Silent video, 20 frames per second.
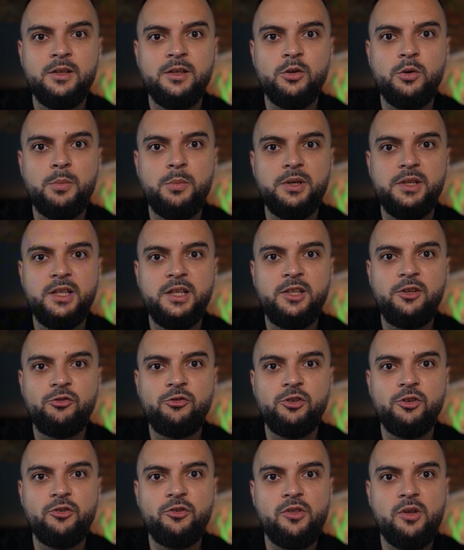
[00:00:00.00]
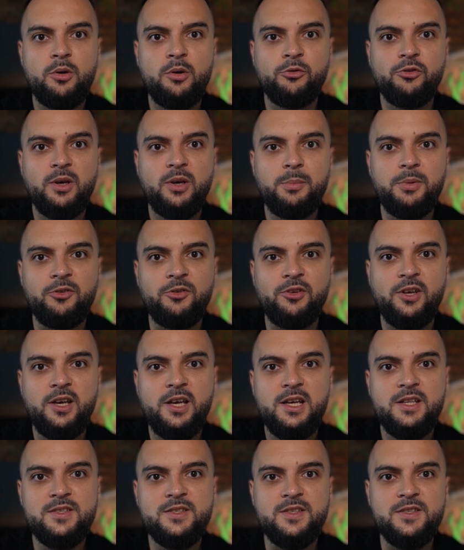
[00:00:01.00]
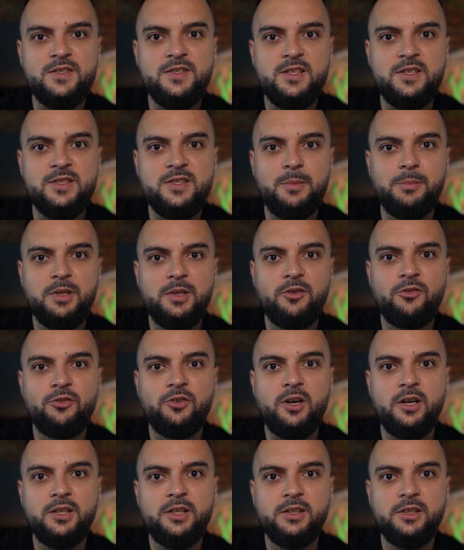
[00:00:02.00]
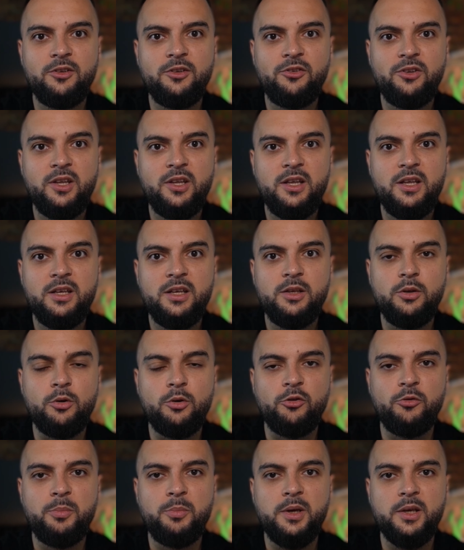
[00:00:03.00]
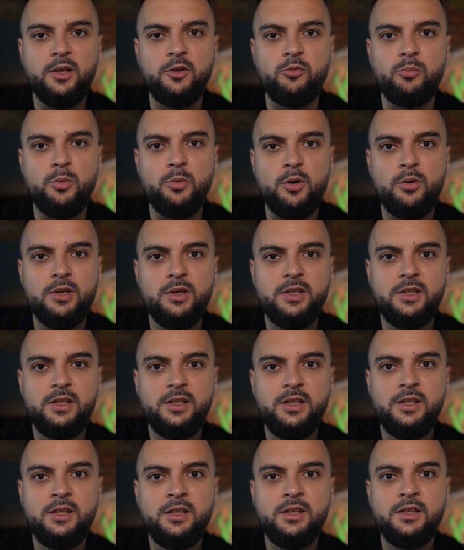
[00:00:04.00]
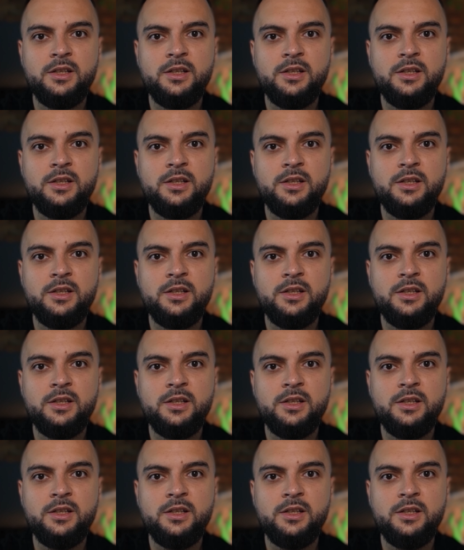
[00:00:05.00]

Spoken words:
Kubernetes just throws up its hands and says, I'm not starting this thing, your spec is broken.